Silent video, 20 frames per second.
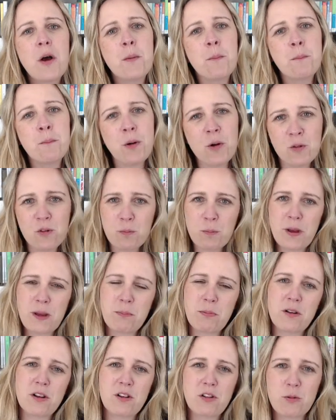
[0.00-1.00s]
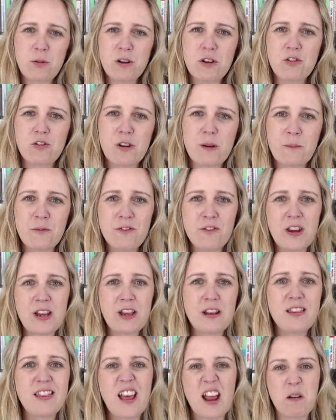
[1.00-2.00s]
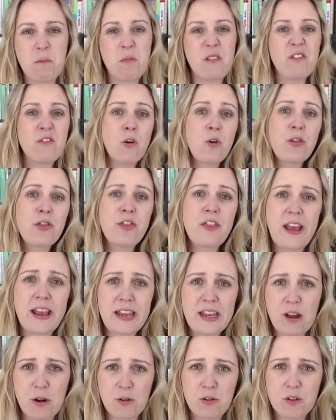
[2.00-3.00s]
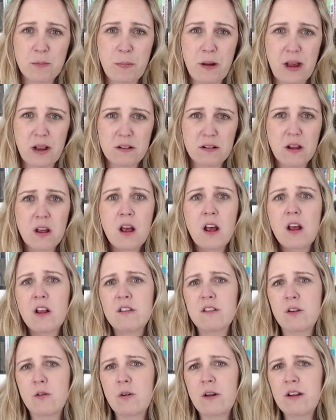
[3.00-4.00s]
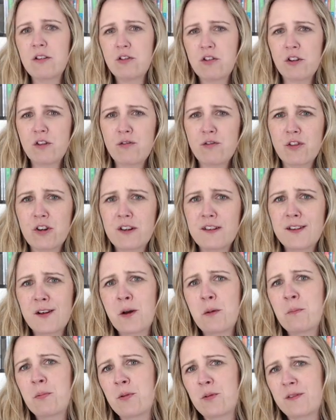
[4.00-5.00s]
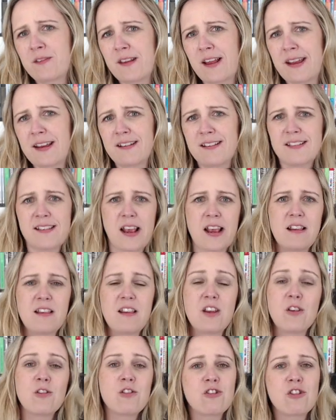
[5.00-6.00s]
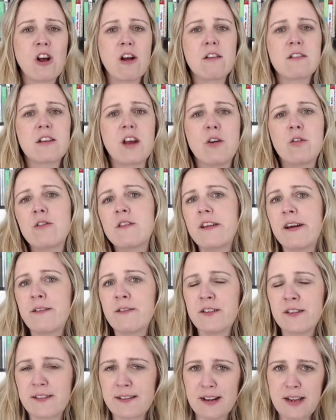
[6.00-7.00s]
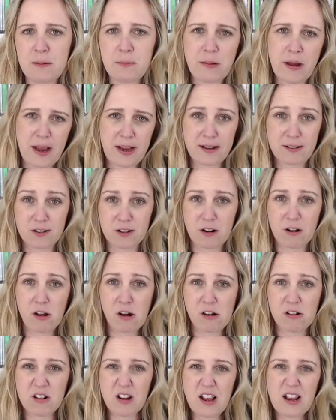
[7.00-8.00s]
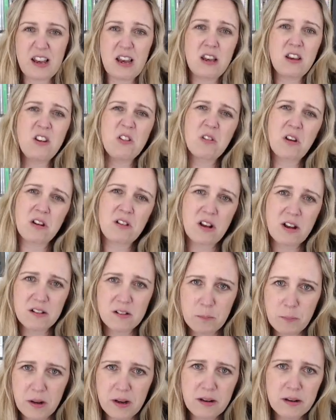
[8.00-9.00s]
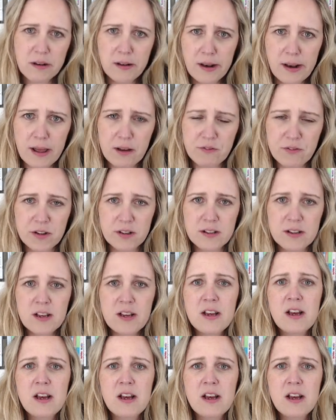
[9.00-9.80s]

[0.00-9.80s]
Most people are doing a dream feed then before they go to bed. So let's just, for example's sake, say that your child goes down to sleep at 8 o'clock and then you go down to bed at 11.